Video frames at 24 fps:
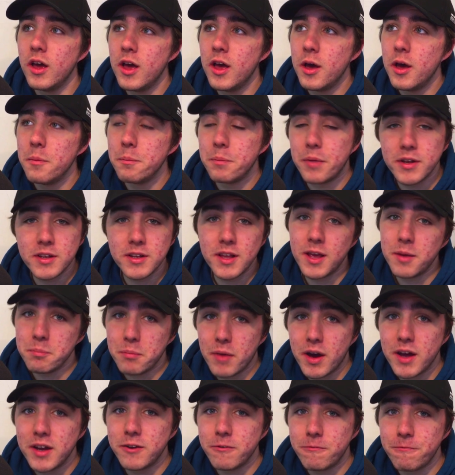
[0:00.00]
But in my
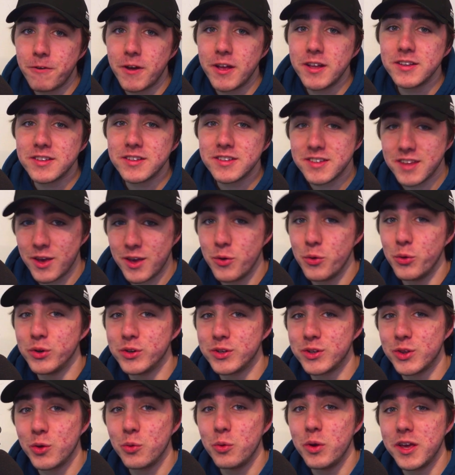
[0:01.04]
defense, it was
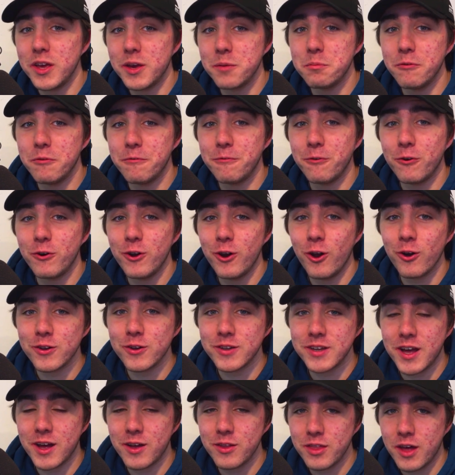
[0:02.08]
the week before
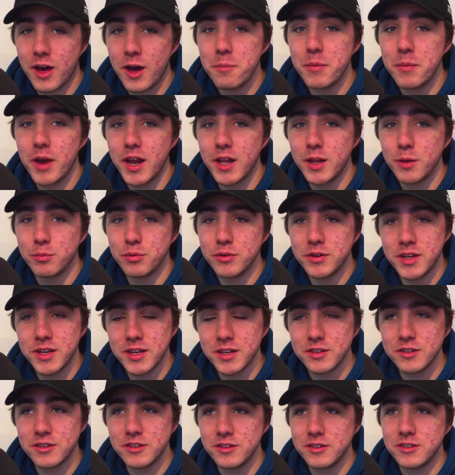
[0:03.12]
lockdown that I made the
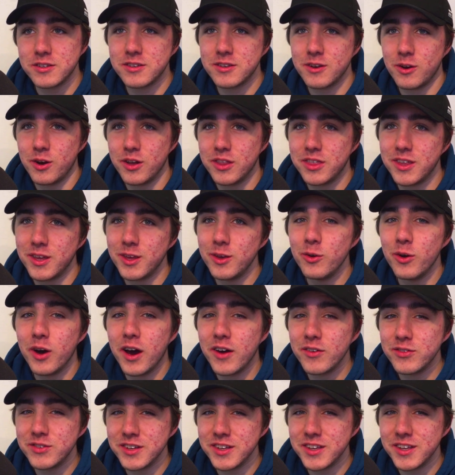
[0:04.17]
predictions, so I think you'll have
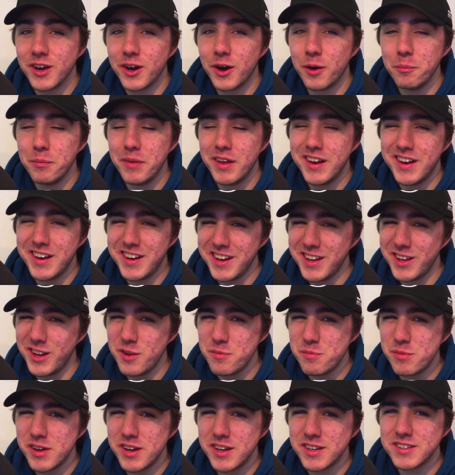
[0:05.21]
to cut me a little
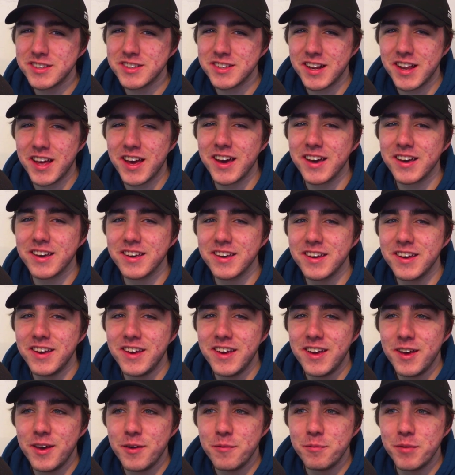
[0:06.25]
bit of slack,
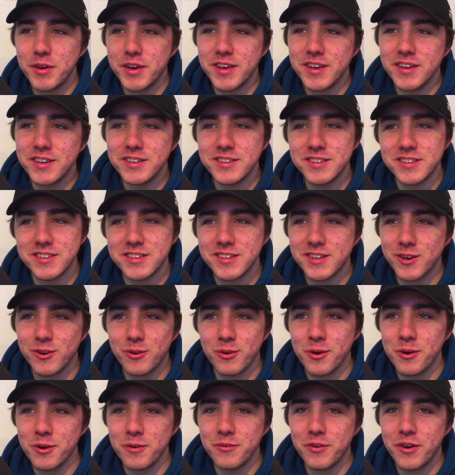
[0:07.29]
because
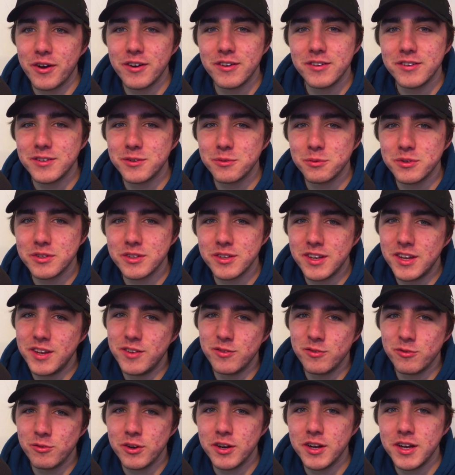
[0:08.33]
coronavirus wasn't even
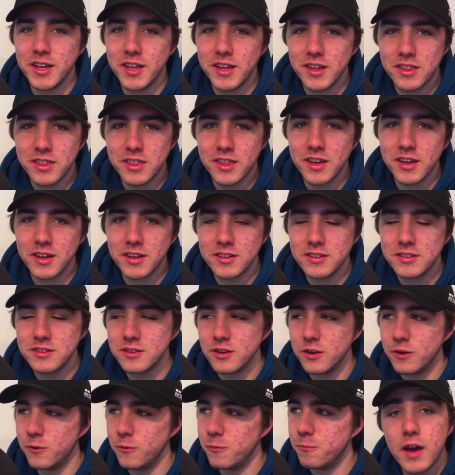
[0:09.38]
really a thing. But yeah,
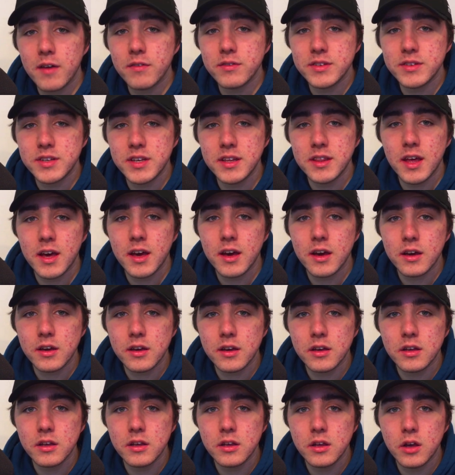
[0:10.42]
if you haven't seen that,
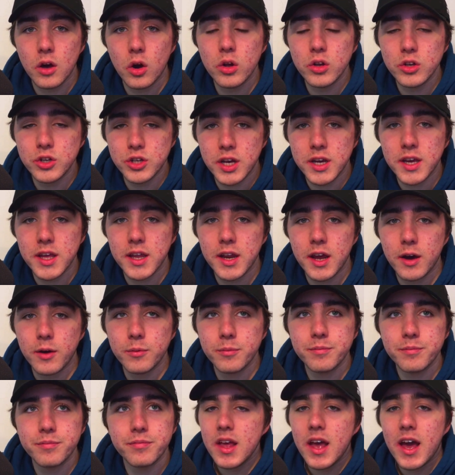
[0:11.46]
go and check it out.
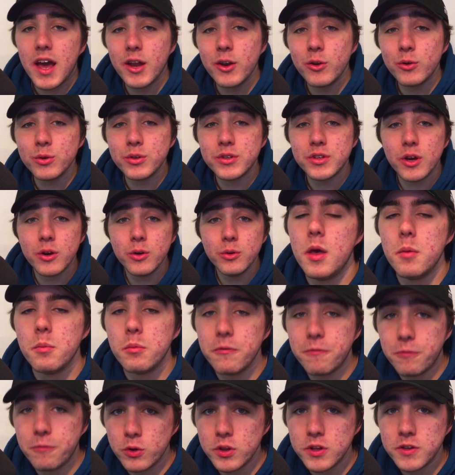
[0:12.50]
And also,
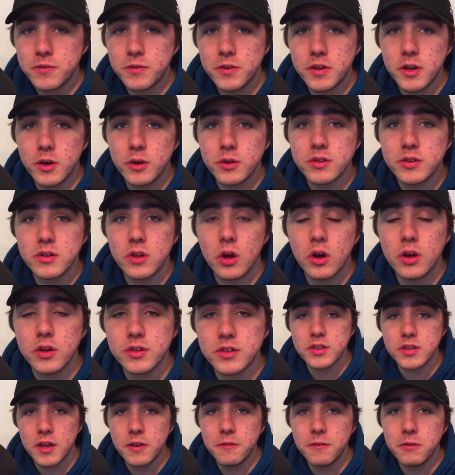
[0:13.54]
before this video starts,
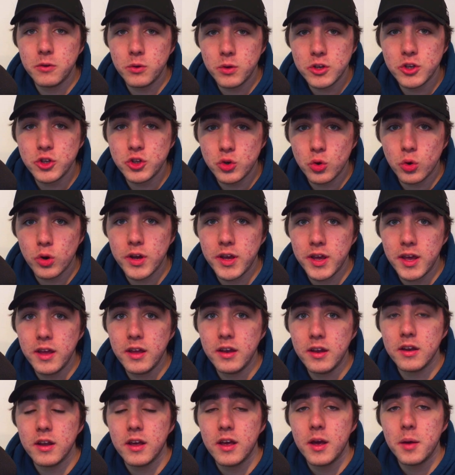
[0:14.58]
if you enjoy it,
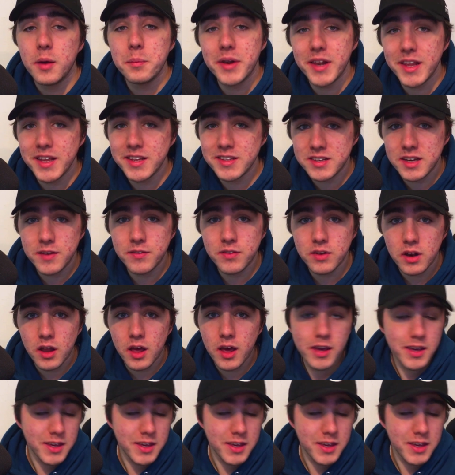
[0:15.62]
please leave a like.